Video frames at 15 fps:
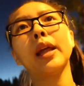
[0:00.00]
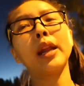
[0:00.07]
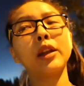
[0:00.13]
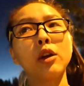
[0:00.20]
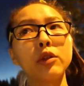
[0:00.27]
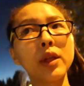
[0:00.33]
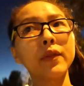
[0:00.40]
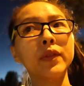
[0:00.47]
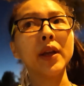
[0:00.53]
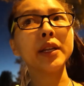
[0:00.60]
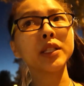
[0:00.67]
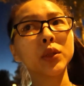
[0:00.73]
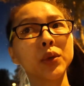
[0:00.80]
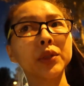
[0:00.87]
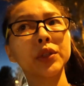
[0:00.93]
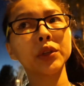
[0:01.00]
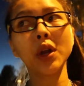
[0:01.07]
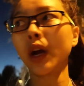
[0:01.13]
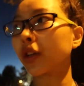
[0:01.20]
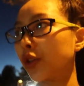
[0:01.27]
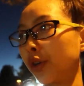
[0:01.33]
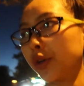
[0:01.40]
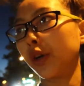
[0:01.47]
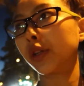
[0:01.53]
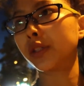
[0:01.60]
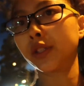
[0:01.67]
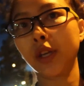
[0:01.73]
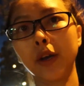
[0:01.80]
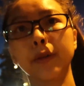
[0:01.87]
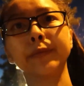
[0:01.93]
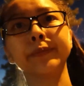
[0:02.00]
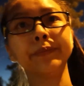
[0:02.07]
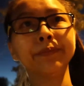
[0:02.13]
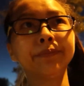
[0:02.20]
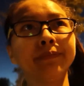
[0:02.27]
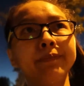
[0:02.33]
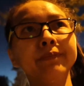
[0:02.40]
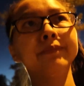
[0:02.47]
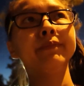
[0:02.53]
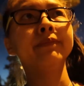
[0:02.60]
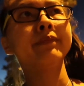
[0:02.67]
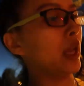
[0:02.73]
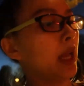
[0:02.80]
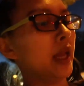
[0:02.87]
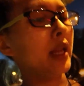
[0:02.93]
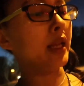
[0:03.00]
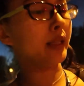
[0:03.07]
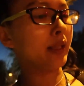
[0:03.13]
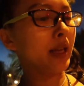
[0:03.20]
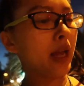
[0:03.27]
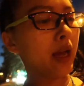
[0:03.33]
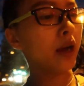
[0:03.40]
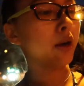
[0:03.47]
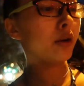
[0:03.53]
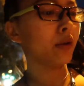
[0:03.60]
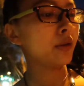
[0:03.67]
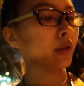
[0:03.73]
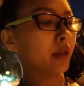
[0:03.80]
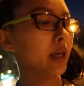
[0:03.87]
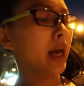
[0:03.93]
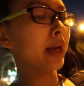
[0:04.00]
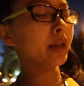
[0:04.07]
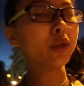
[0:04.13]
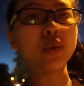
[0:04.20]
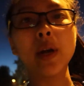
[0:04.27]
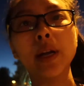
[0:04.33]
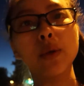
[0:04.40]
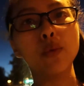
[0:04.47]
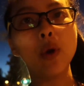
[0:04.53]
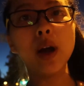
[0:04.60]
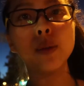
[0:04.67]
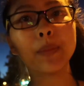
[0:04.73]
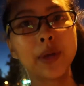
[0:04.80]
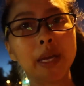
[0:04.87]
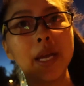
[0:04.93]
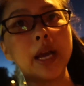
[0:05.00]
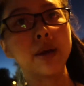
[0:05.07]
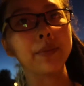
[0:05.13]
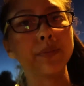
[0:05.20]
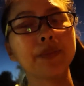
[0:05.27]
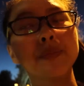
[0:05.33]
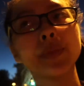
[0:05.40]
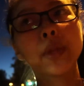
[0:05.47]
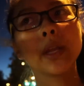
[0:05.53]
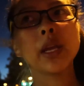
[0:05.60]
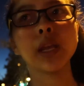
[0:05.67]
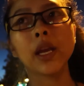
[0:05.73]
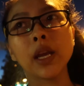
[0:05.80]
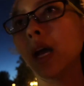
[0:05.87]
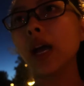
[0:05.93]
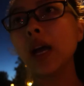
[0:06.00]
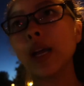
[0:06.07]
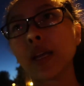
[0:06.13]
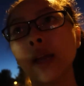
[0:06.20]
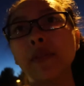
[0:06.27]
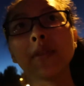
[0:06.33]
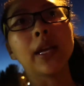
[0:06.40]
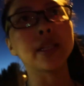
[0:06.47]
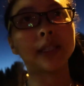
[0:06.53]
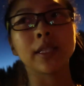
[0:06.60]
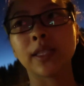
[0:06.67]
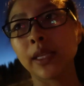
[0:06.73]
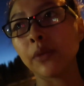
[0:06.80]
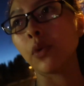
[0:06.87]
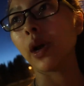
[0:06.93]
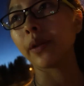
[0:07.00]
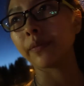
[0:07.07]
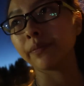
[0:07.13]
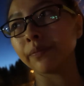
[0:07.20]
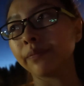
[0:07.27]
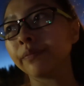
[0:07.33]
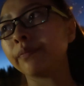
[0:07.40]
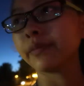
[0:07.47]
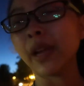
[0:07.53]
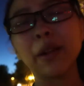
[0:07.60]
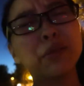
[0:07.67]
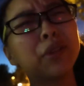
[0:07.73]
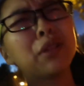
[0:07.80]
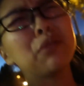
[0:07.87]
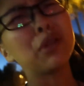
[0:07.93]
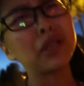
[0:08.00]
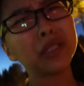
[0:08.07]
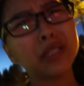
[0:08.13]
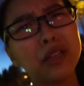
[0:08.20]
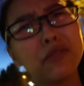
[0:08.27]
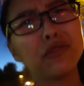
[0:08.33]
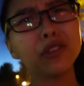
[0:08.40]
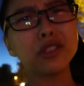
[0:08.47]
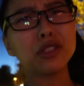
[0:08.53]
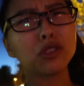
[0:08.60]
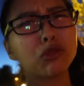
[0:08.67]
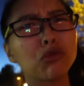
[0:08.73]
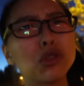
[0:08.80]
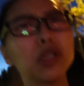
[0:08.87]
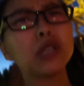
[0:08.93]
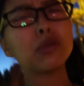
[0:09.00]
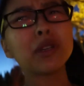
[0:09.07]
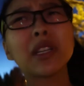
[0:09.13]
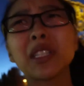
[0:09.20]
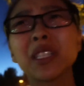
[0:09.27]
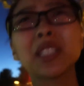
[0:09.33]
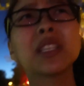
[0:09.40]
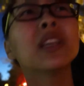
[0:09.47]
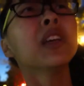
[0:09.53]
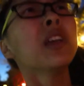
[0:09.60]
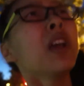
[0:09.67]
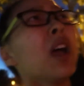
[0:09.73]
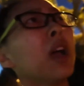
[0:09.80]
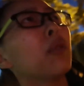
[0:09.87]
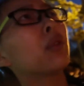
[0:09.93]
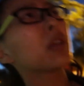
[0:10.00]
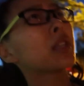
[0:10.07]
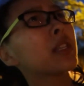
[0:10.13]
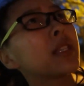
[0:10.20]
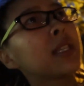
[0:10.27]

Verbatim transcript: And I know that flying squirrels are nocturnal, so it is now 9.21 p.m. I have yet to see one. I really want to see a flying squirrel. I wanted to, I wanted to